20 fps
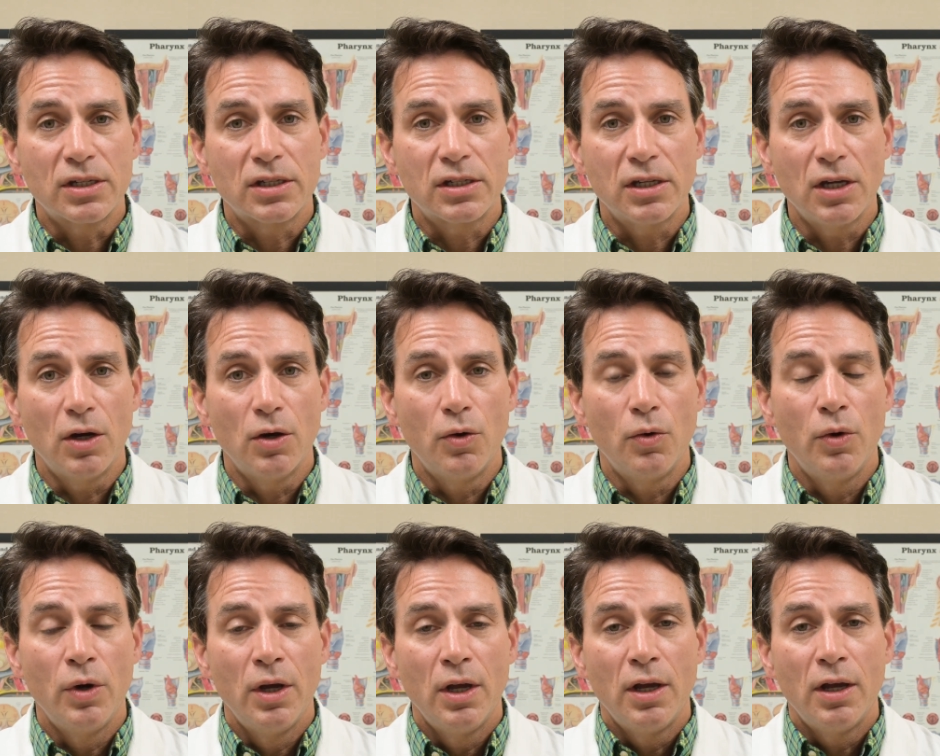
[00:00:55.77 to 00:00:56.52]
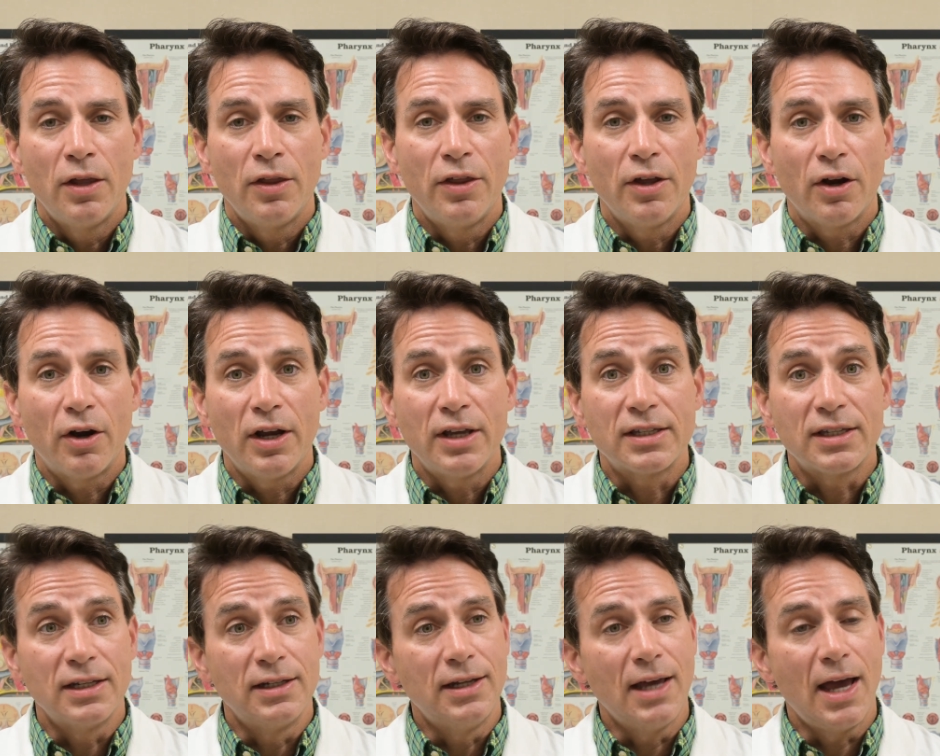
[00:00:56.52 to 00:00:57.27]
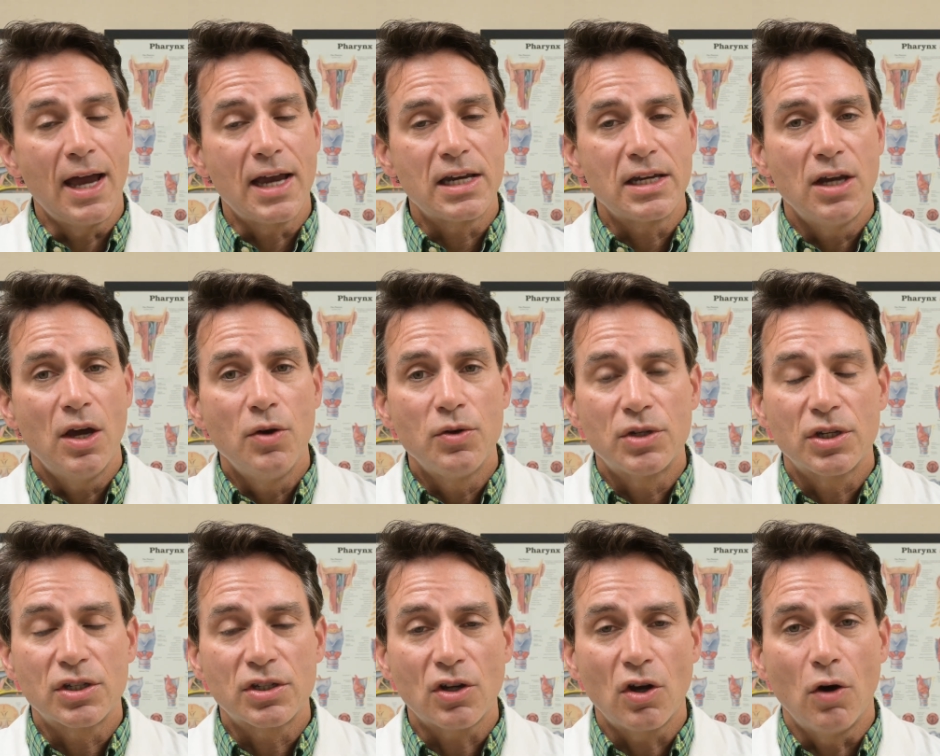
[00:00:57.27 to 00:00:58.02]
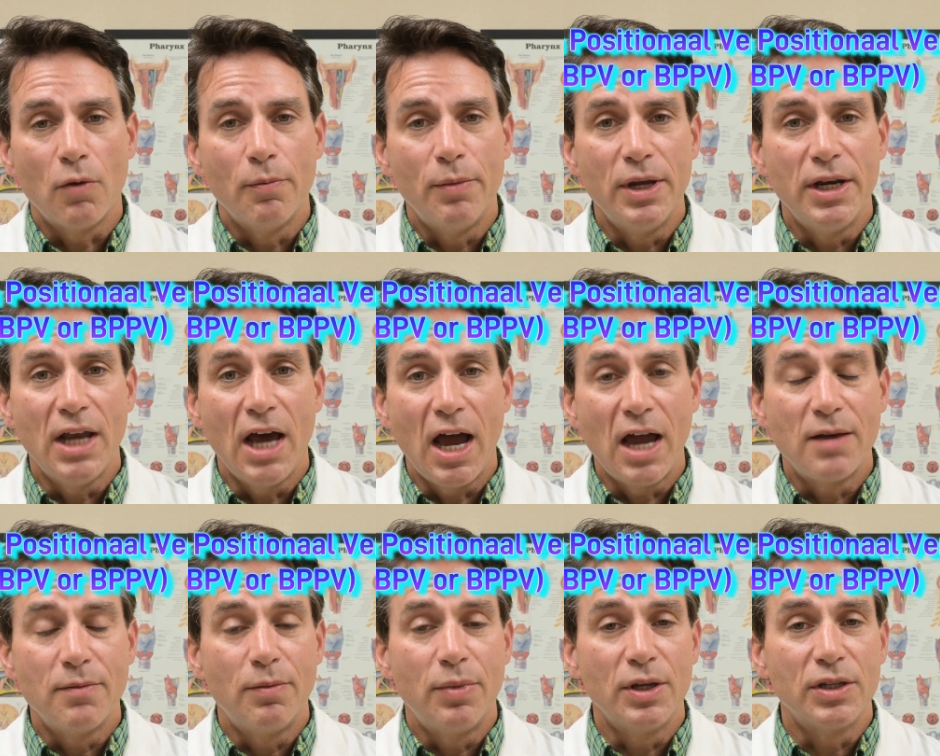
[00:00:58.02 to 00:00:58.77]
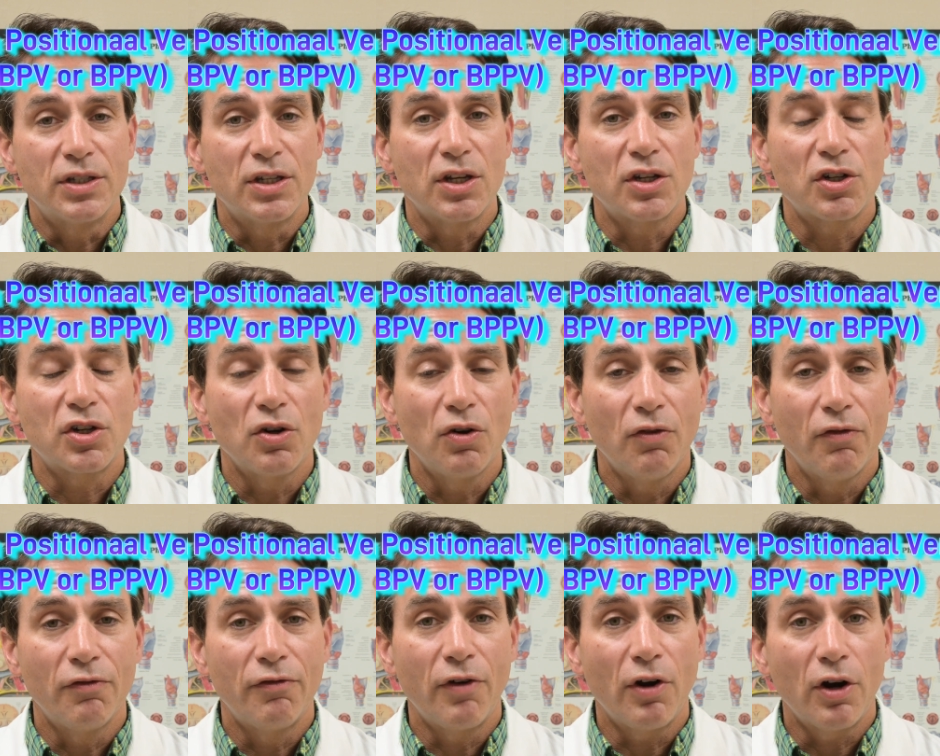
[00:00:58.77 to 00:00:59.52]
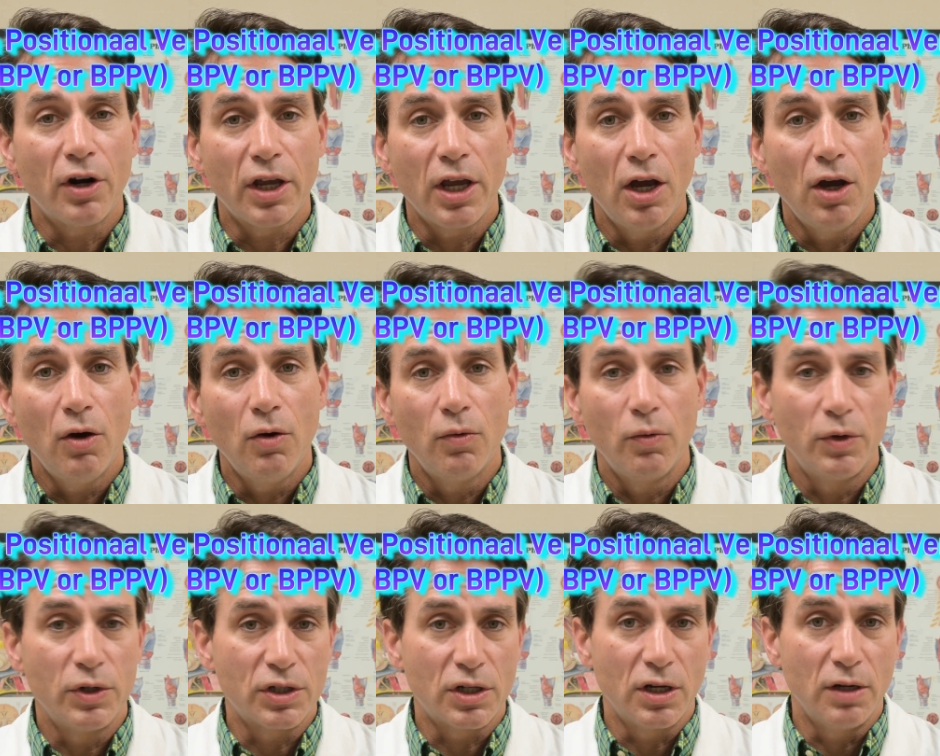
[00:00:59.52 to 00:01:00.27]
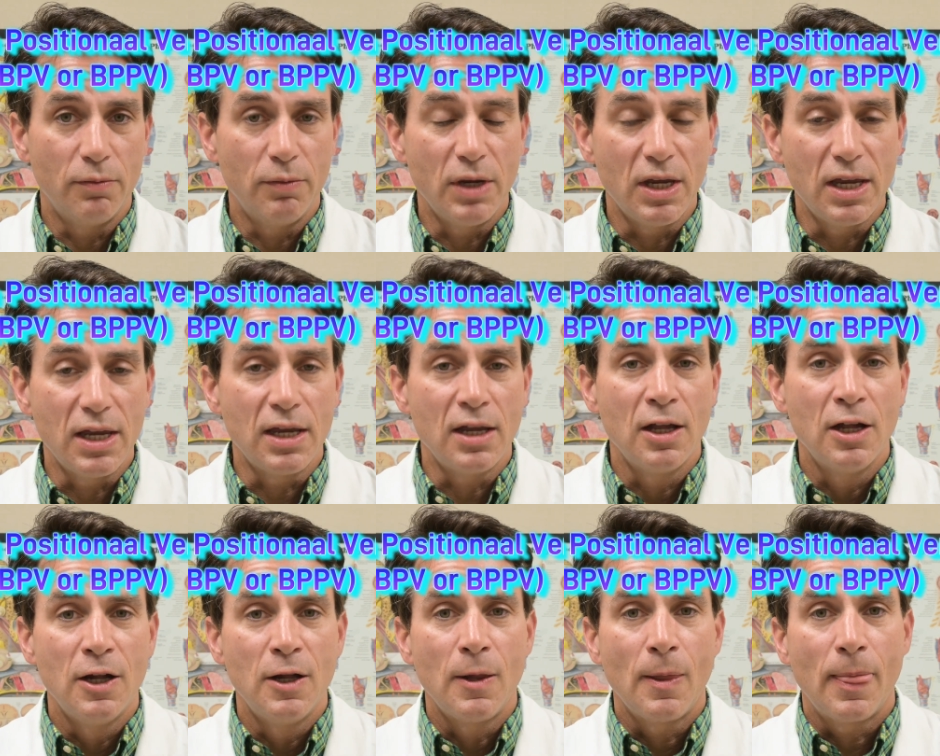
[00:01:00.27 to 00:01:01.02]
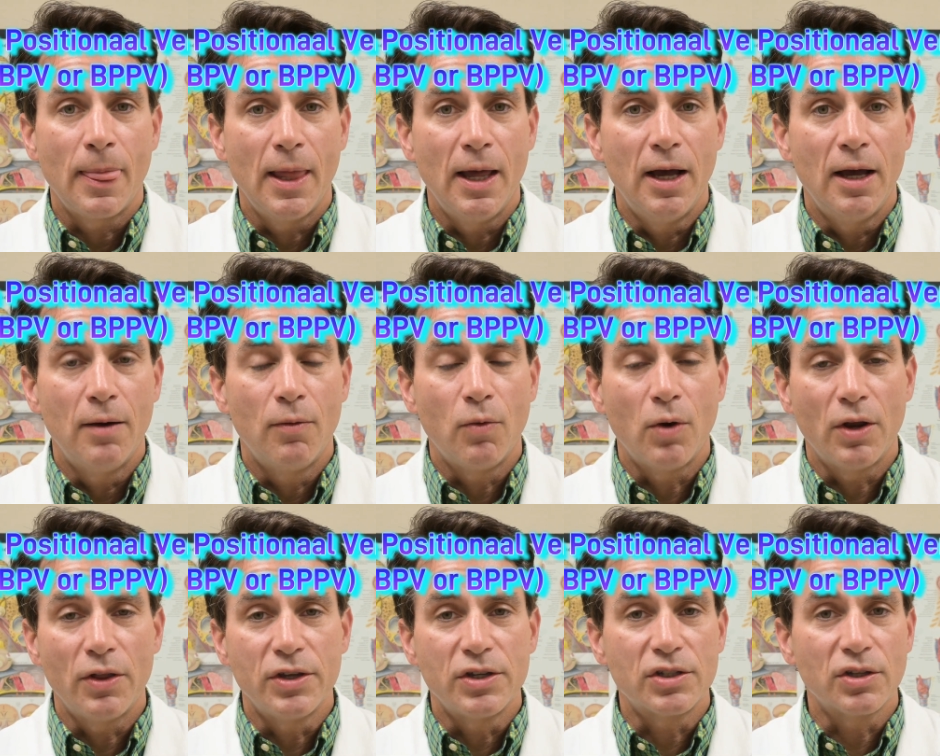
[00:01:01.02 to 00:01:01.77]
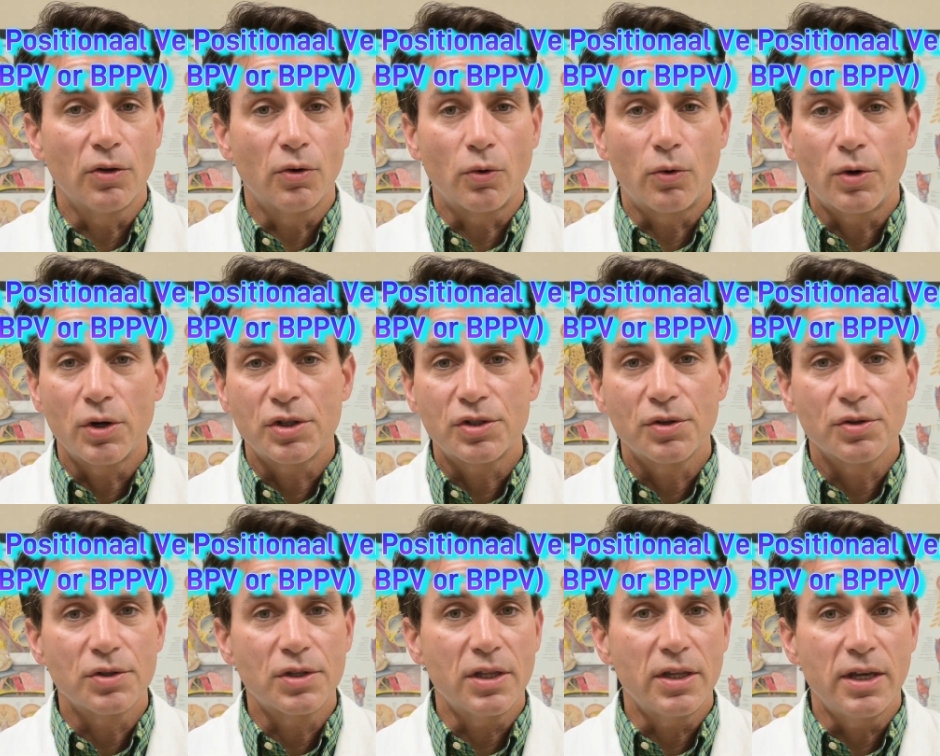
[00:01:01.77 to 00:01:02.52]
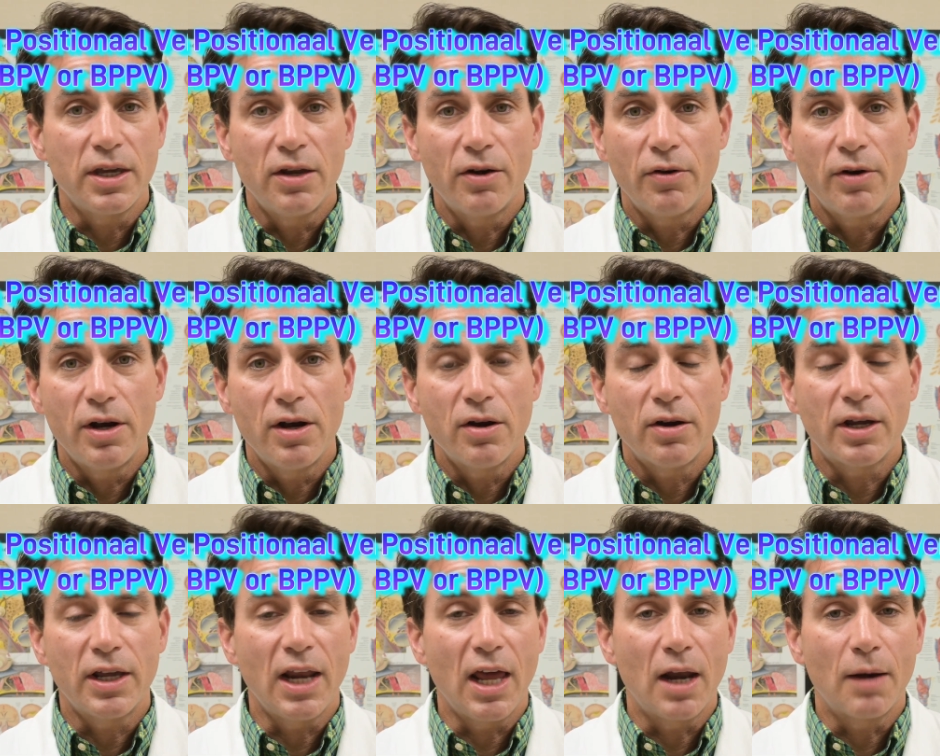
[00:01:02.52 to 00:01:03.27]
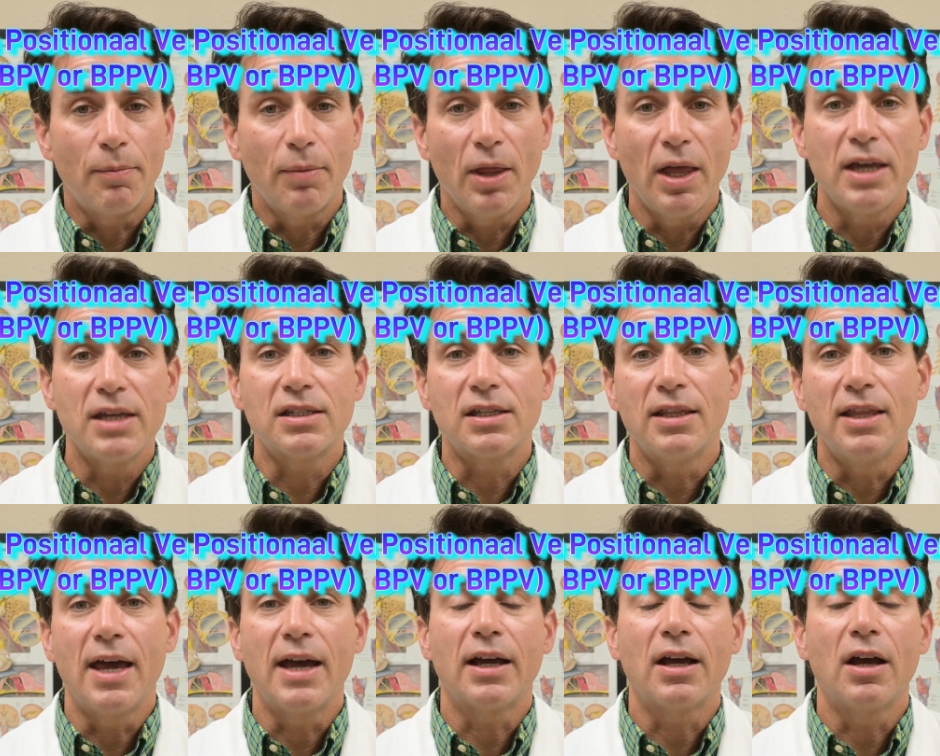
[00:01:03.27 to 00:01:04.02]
So there is a diagnosis called benign positional vertigo, which can be uh, where these little crystals in the inner ear get out of place, and that